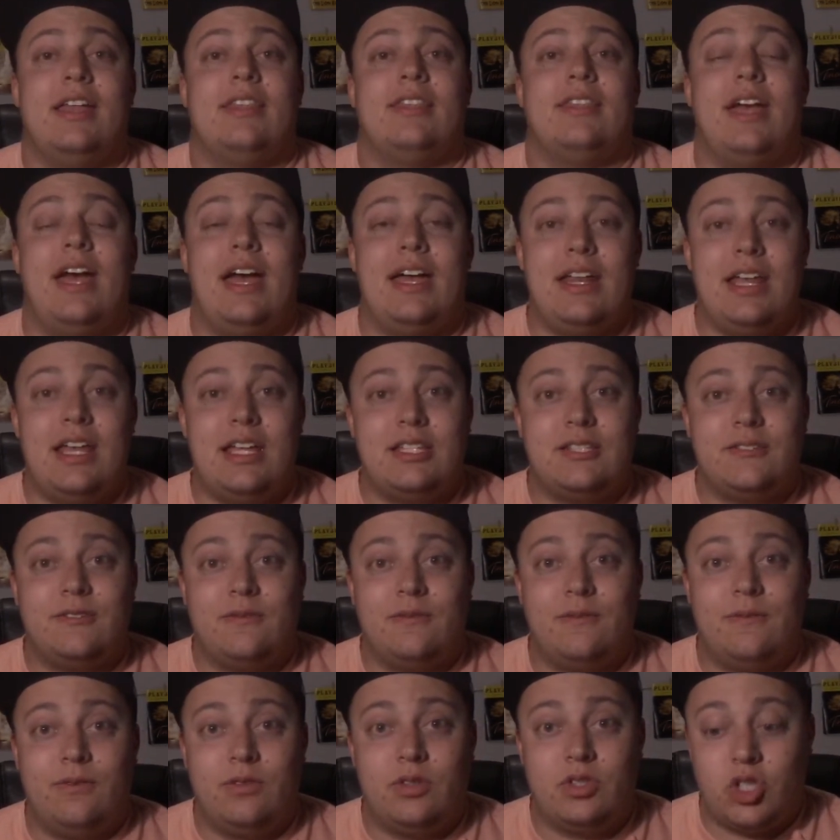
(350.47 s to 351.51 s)
Then its
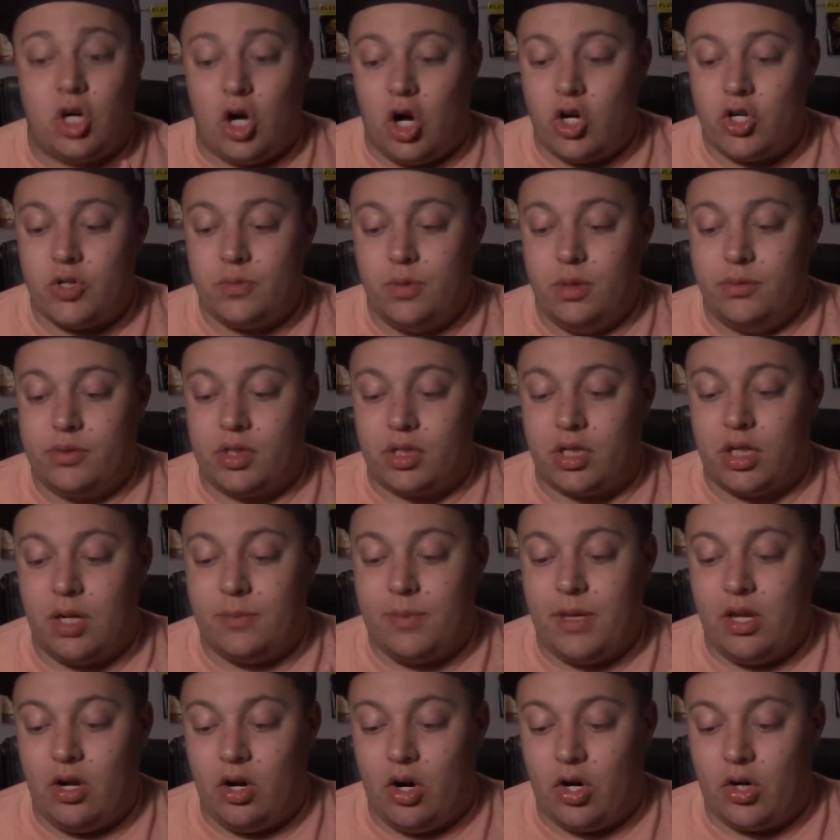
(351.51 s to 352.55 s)
charge moves are going
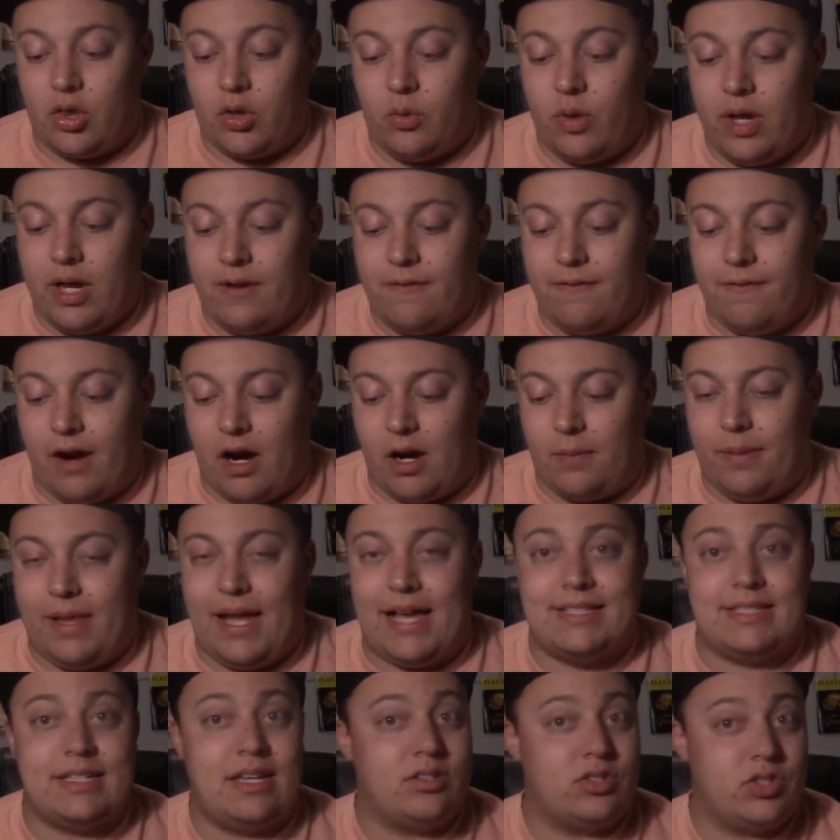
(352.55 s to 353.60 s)
to be Earthquake, Fire
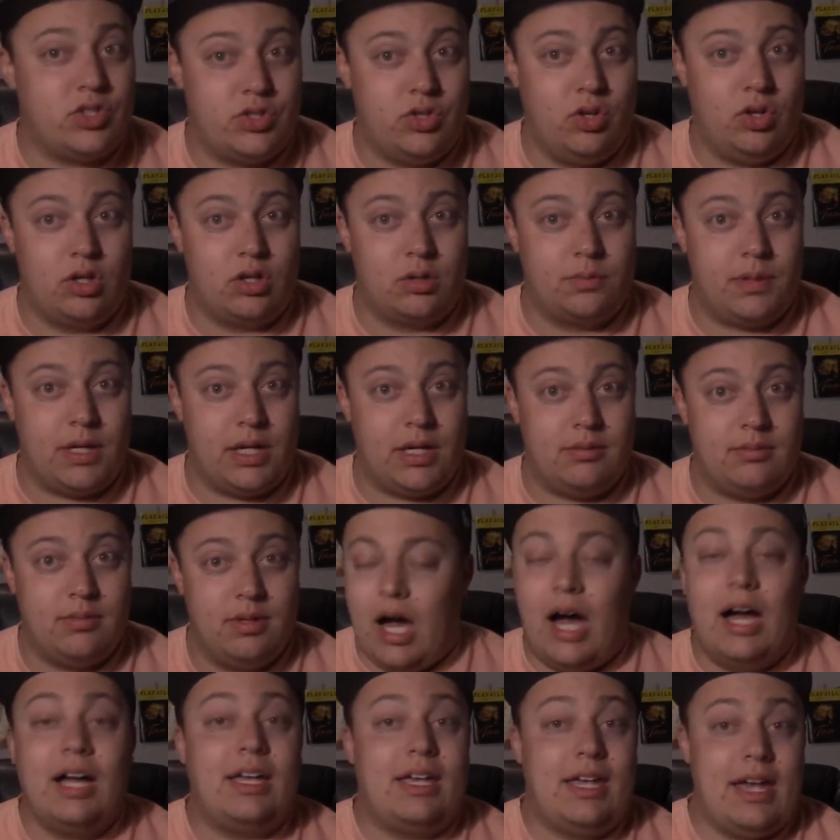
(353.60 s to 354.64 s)
Blast, and Solar Beam.
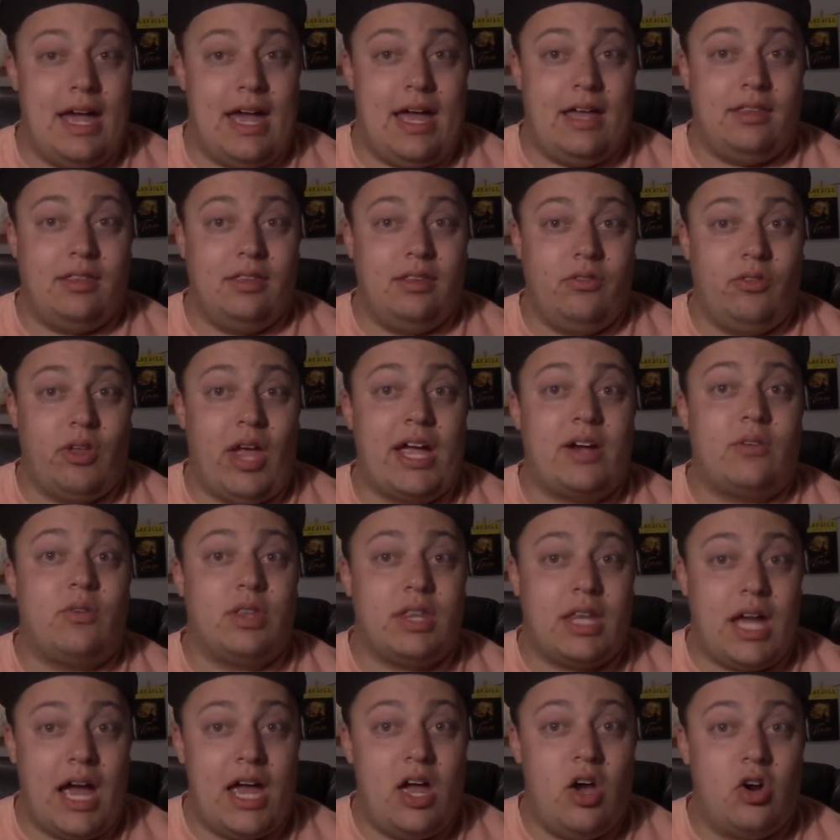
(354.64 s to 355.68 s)
Again, like with
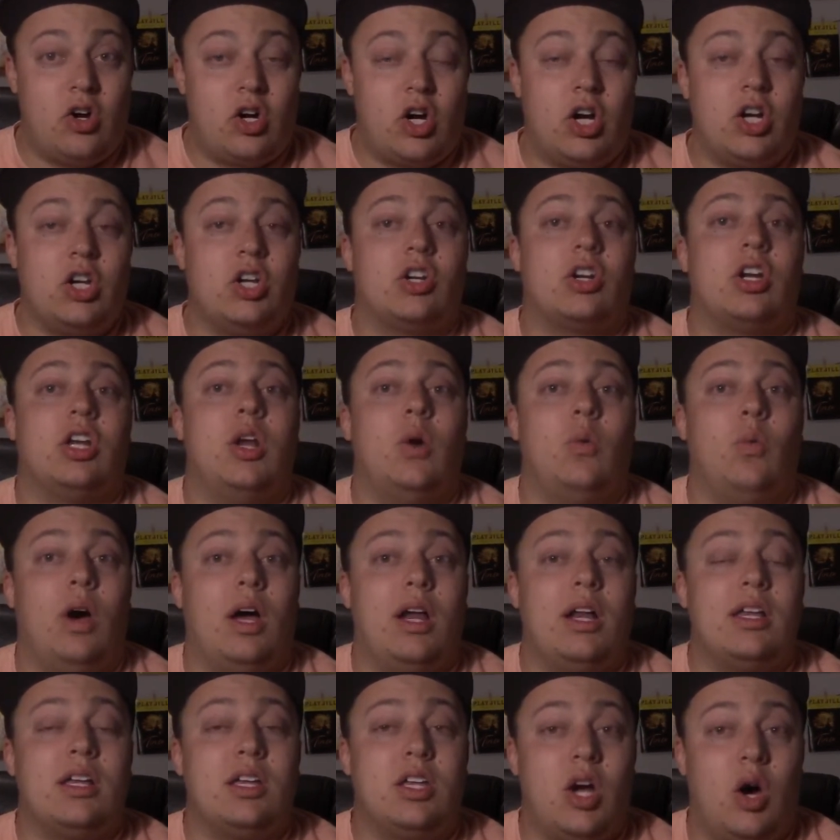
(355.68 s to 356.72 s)
Kyogre, you're going to
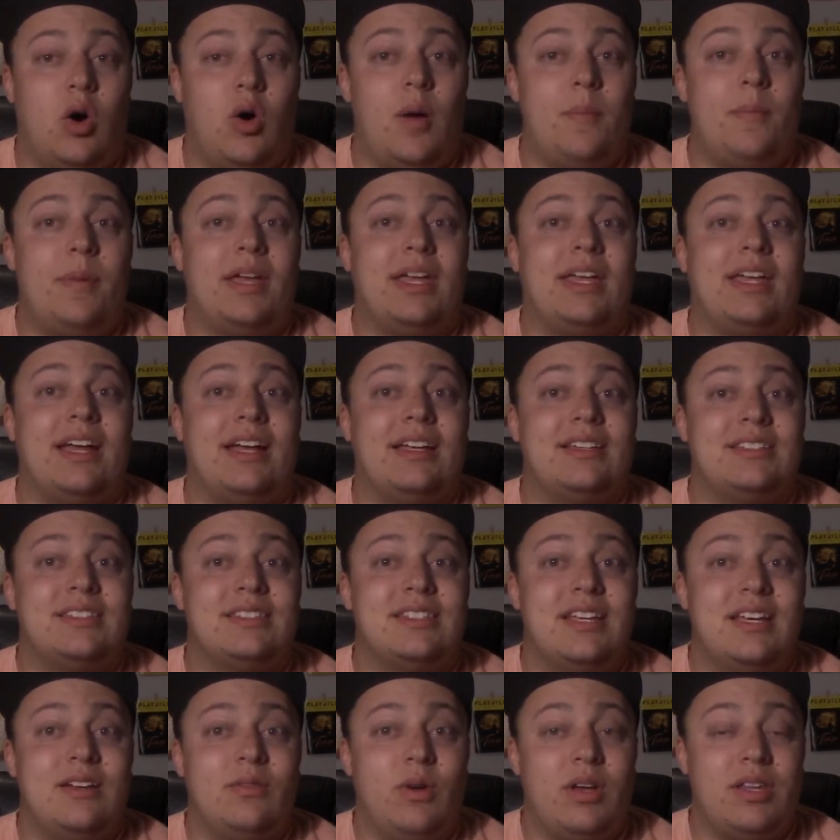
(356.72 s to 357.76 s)
want to go up against
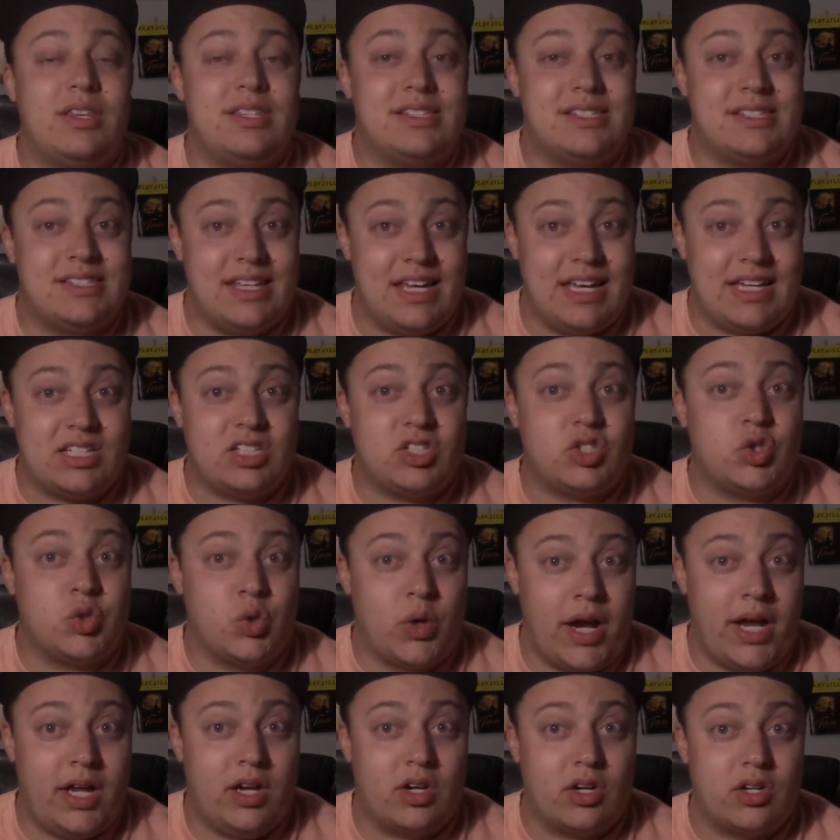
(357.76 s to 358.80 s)
it with 6
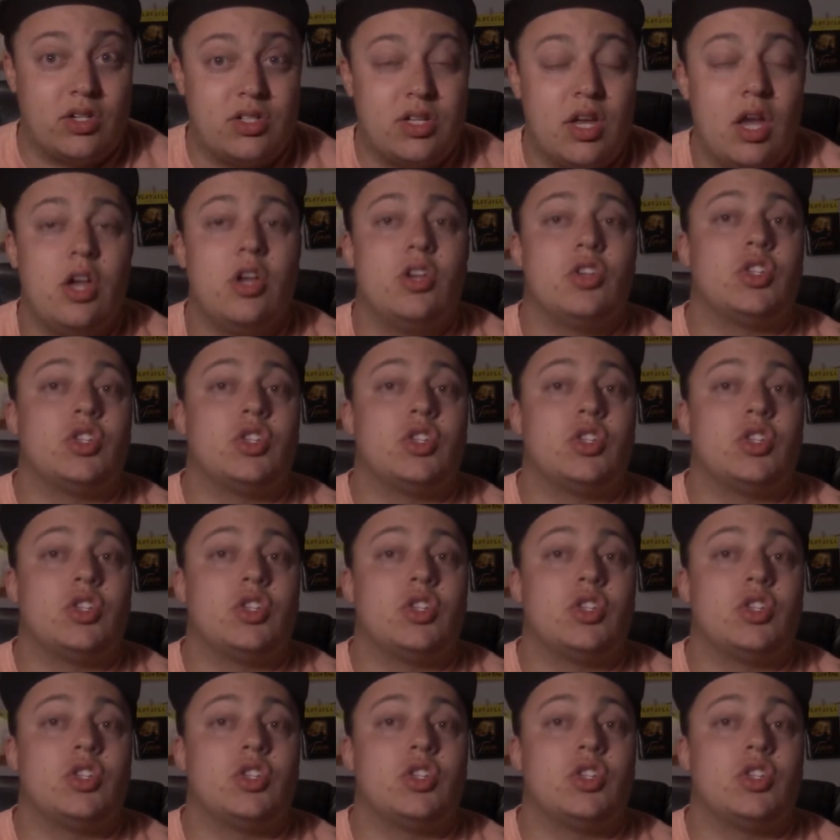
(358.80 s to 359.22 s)
trainers.